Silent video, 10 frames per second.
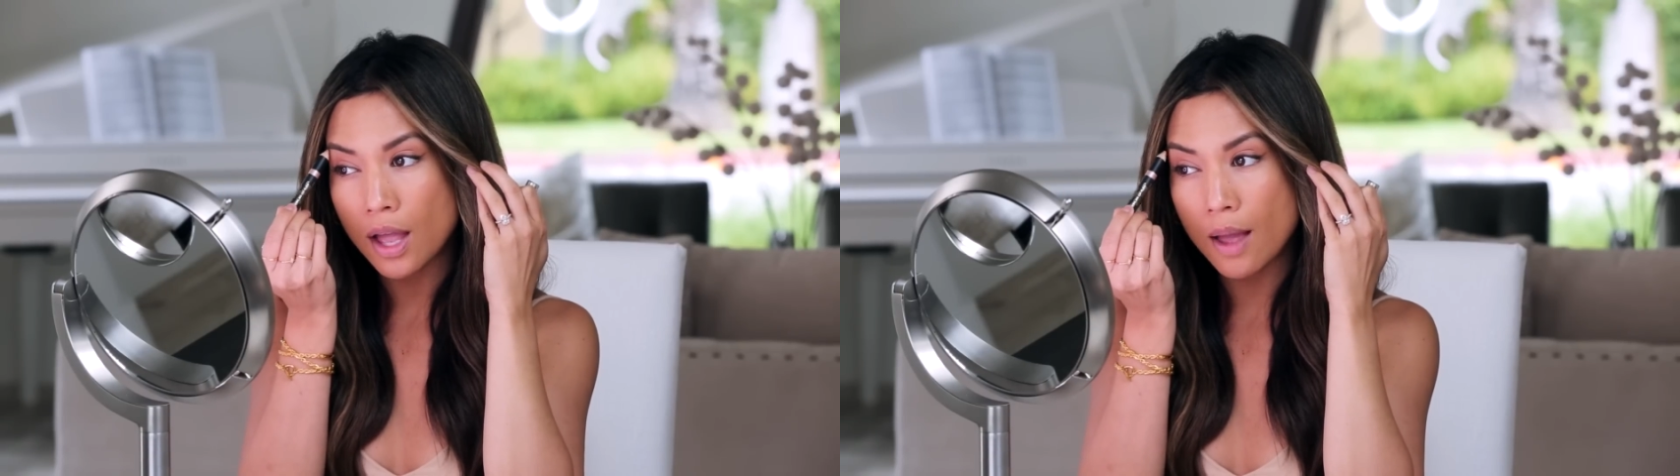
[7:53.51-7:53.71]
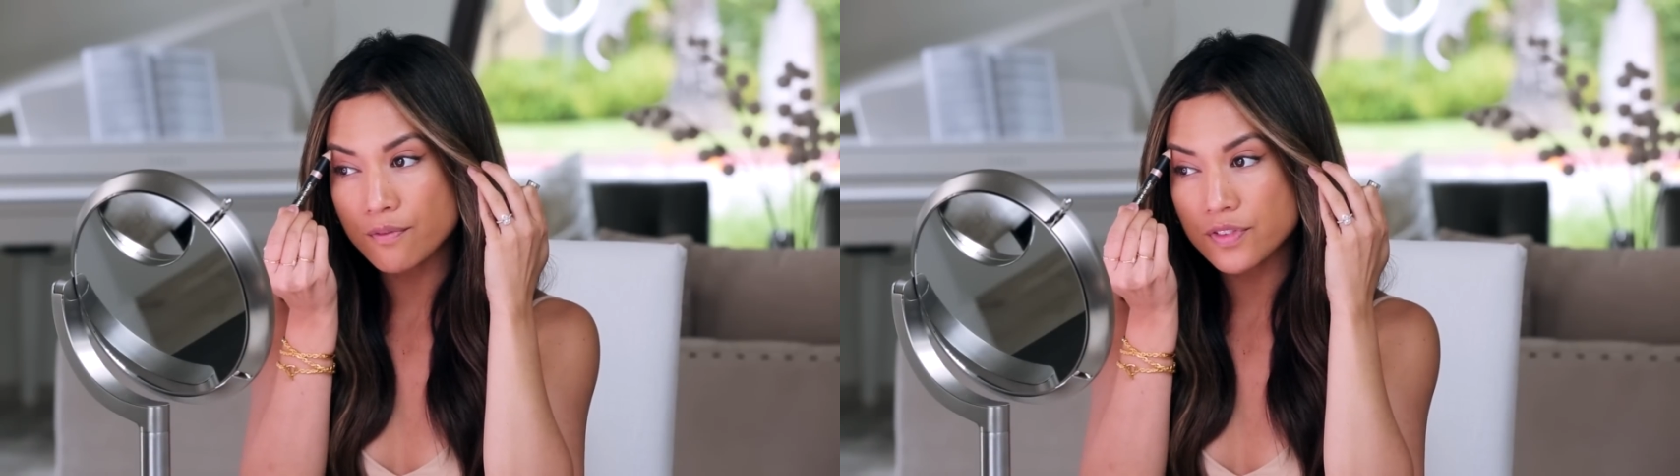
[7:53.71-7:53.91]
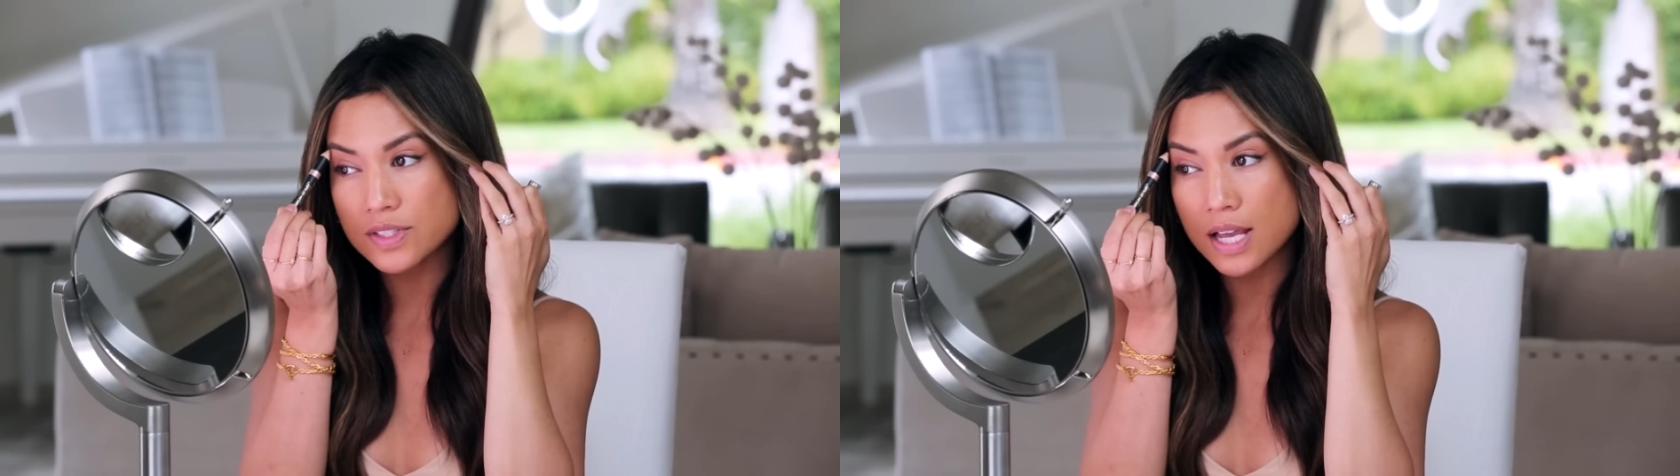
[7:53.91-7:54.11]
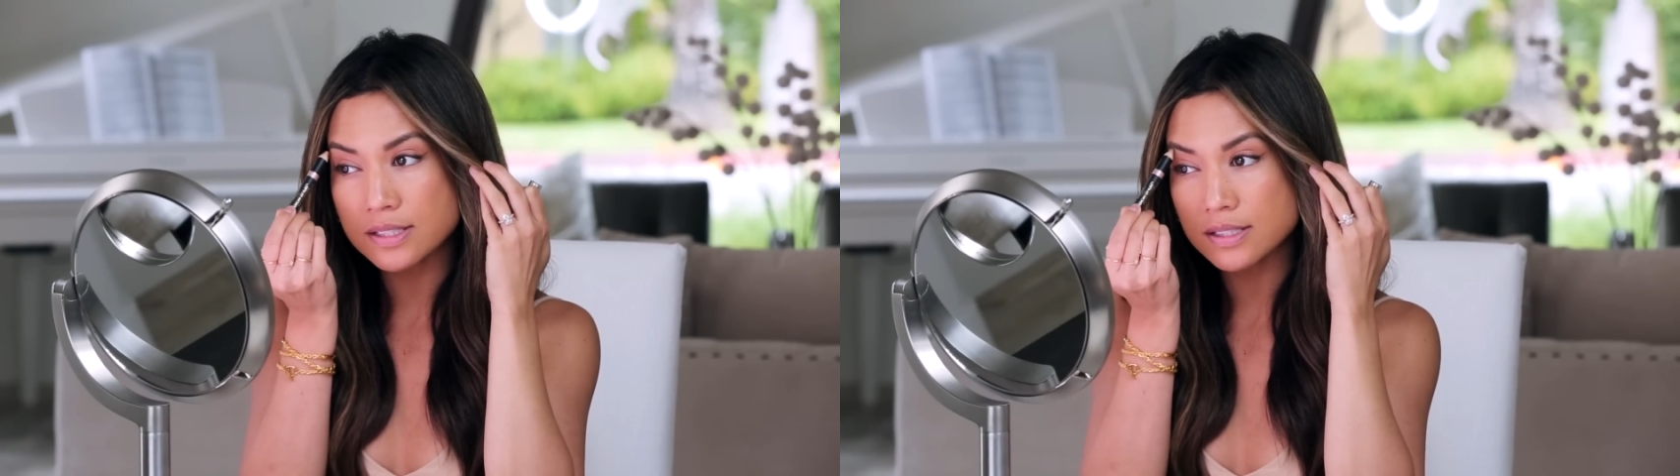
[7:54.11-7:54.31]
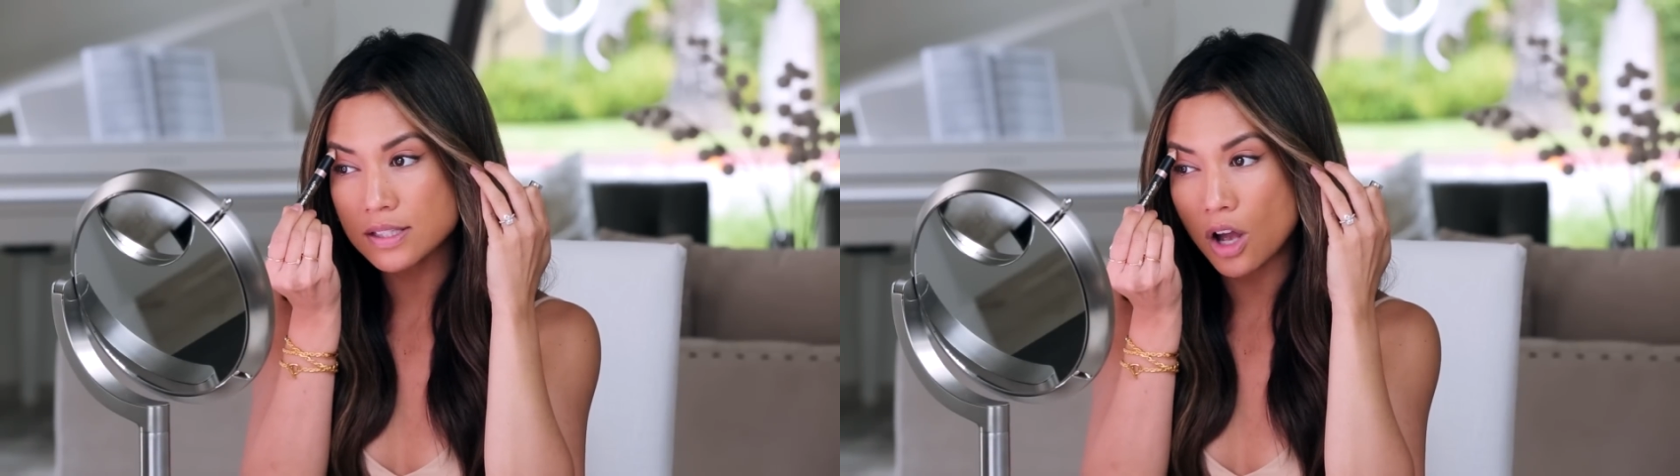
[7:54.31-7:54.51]

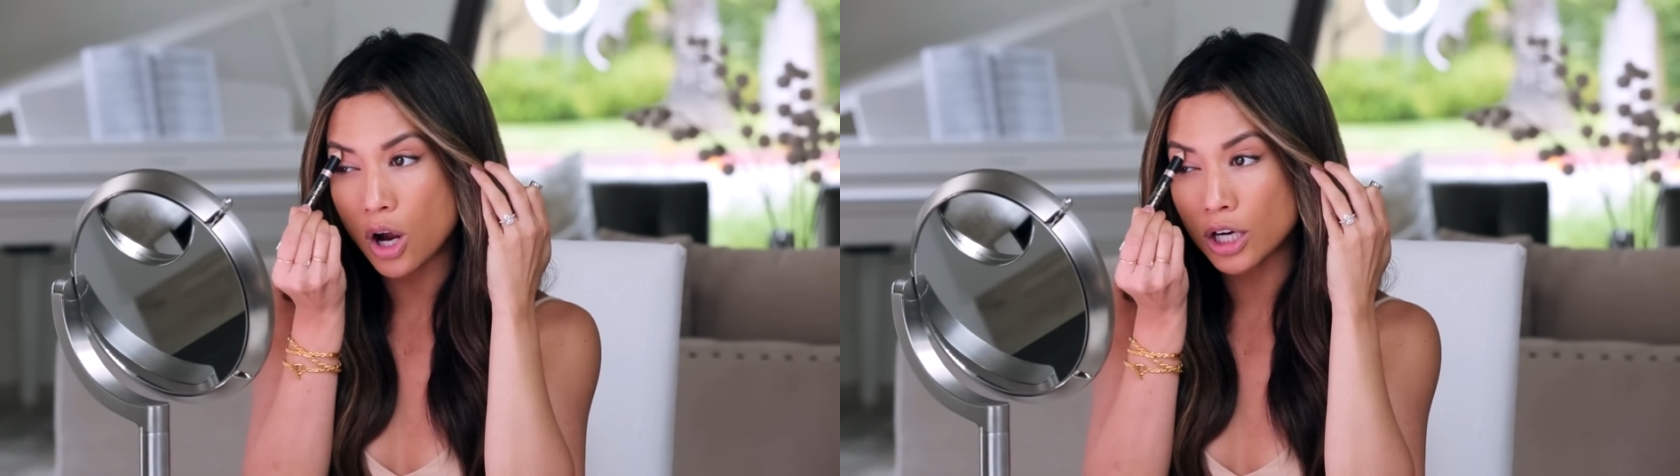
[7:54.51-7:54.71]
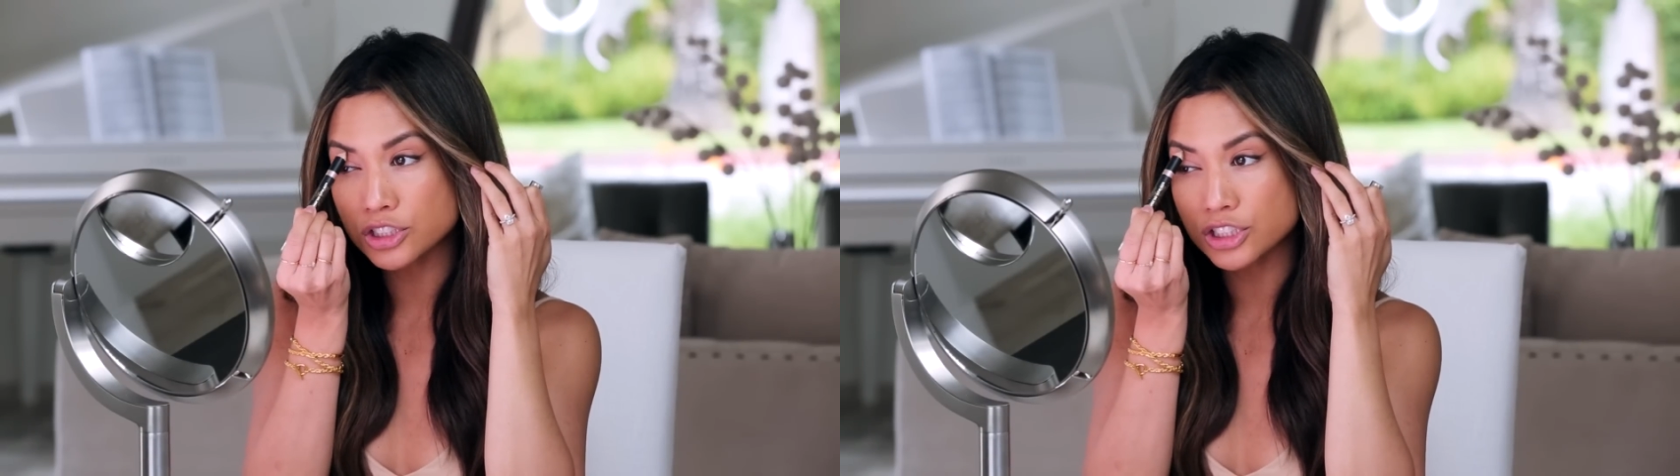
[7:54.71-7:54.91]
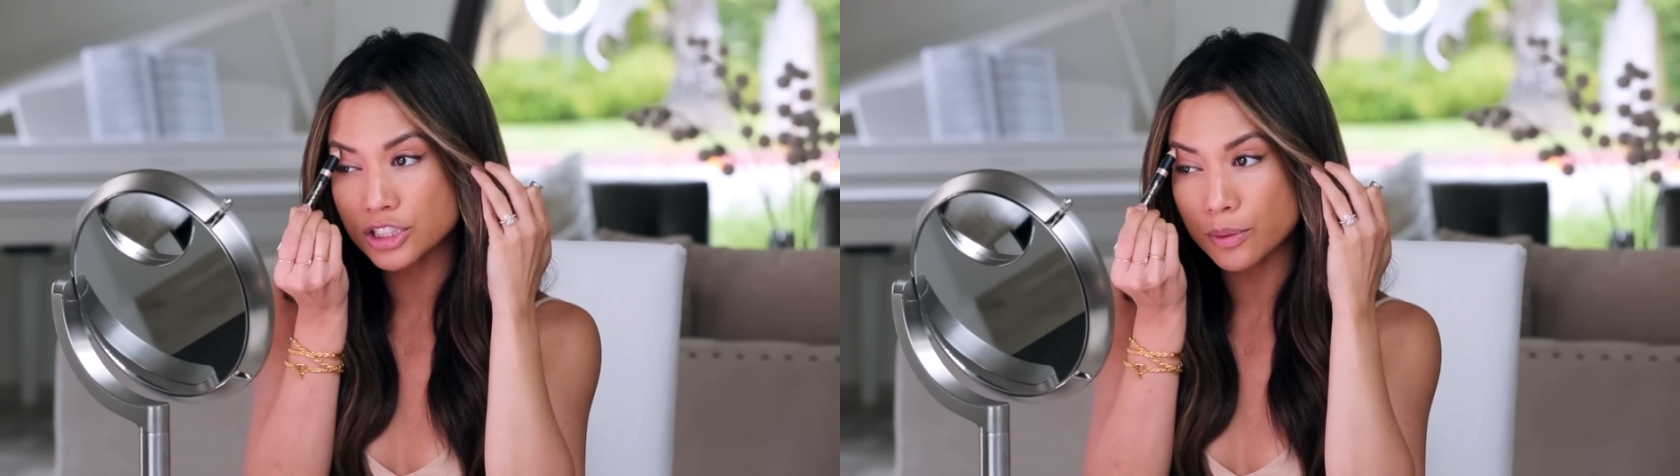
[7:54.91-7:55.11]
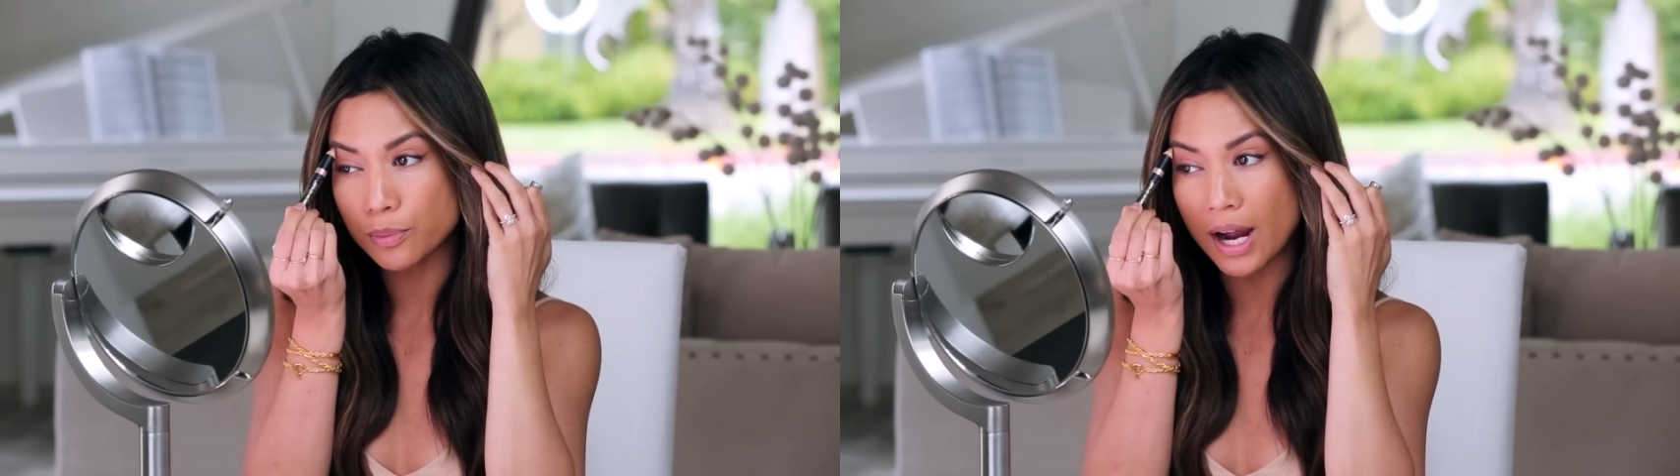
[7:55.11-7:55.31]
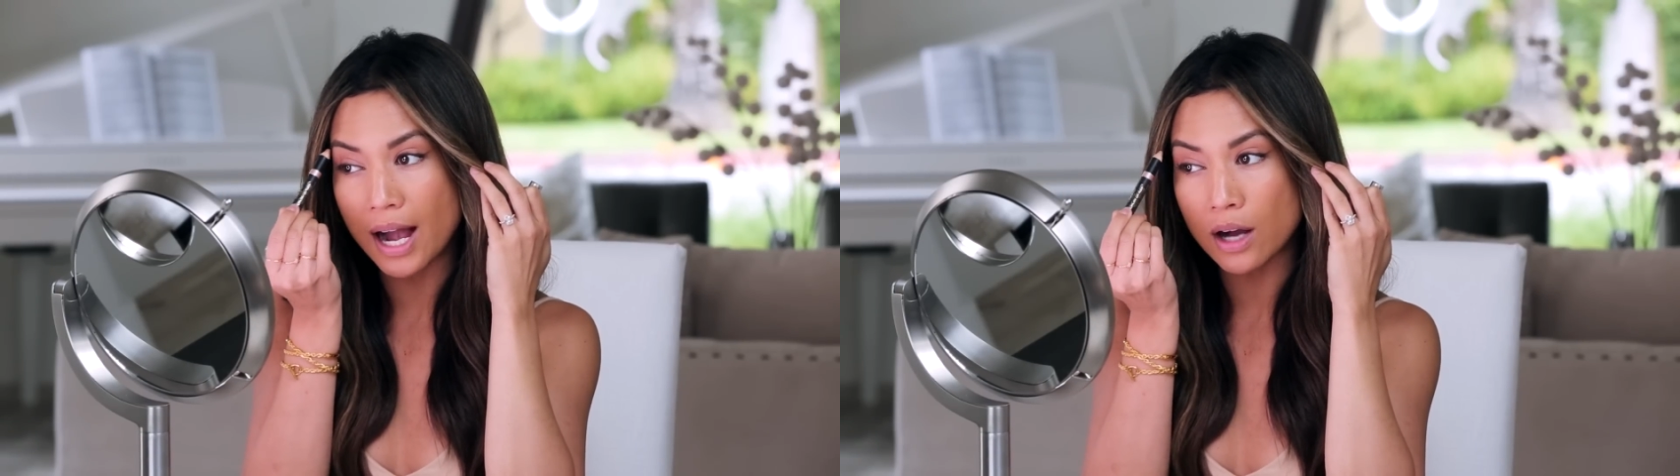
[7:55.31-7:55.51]
emphasizes the arch in your
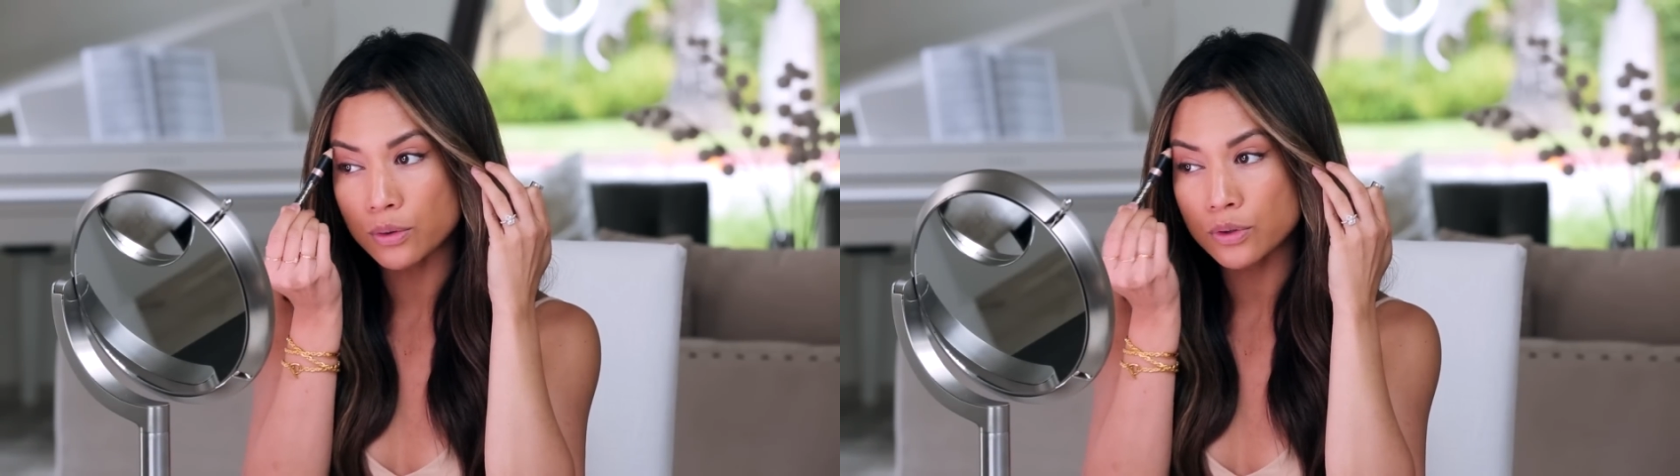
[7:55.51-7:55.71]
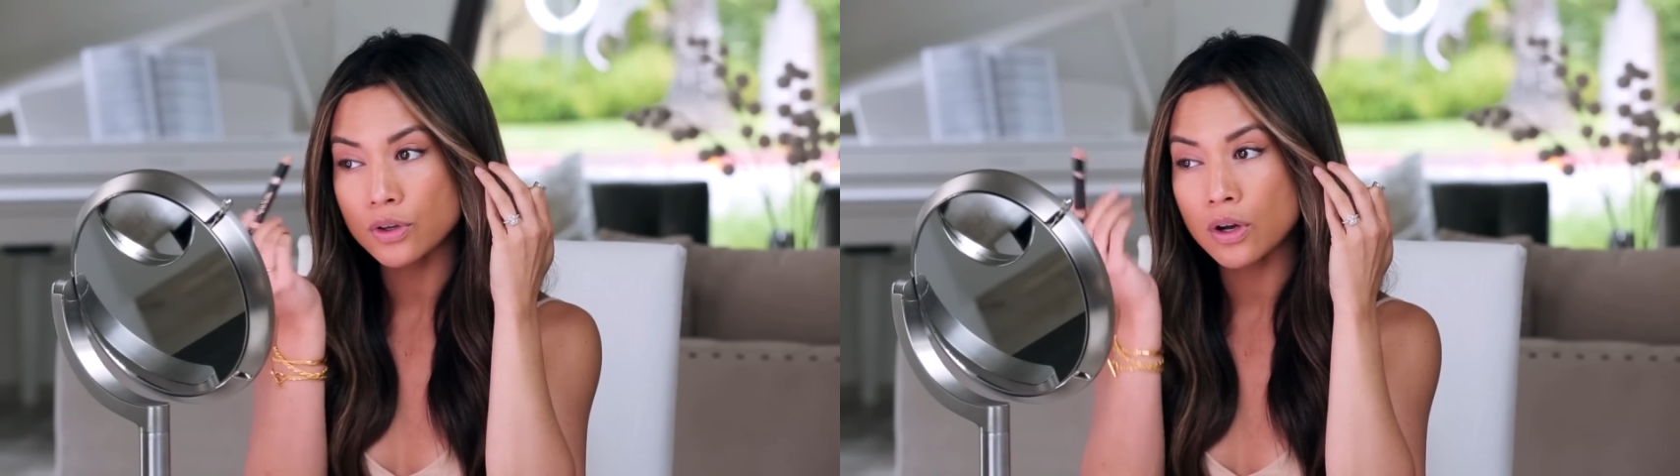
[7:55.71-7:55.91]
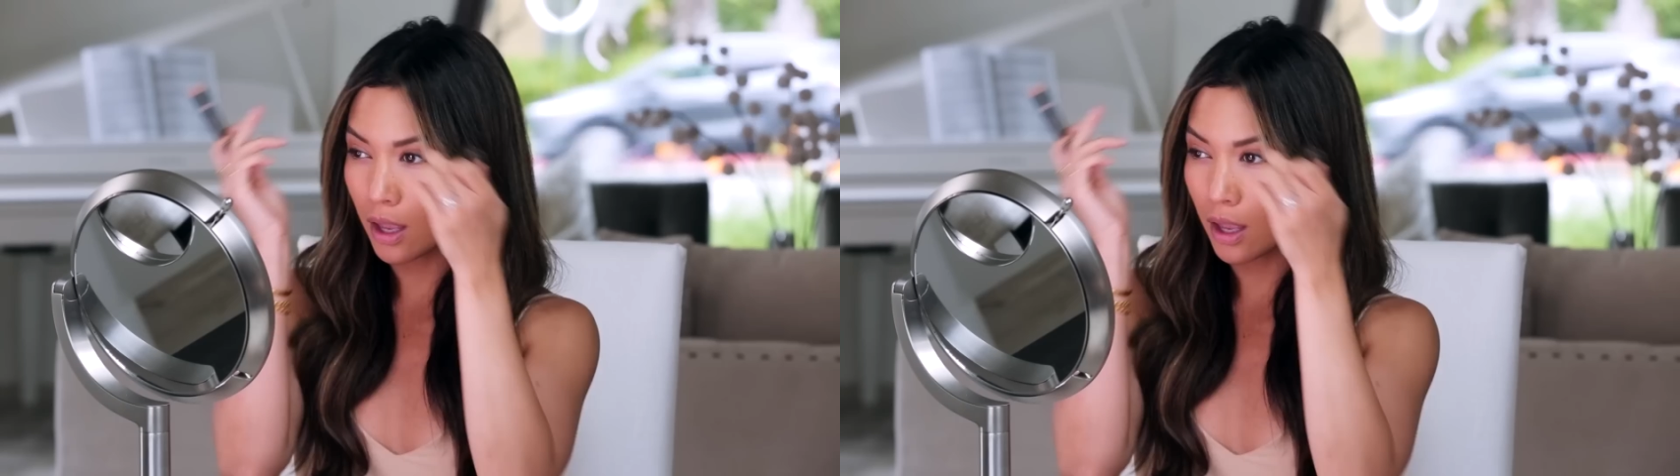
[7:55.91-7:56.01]
brow